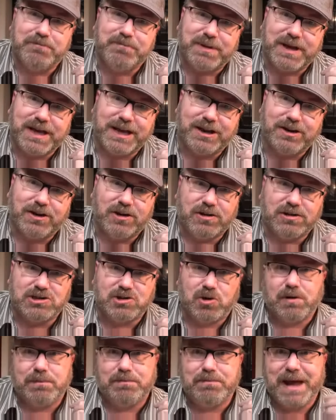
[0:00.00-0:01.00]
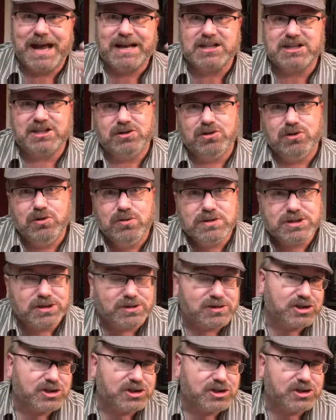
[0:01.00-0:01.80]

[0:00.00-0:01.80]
Beatles or Beck's Loser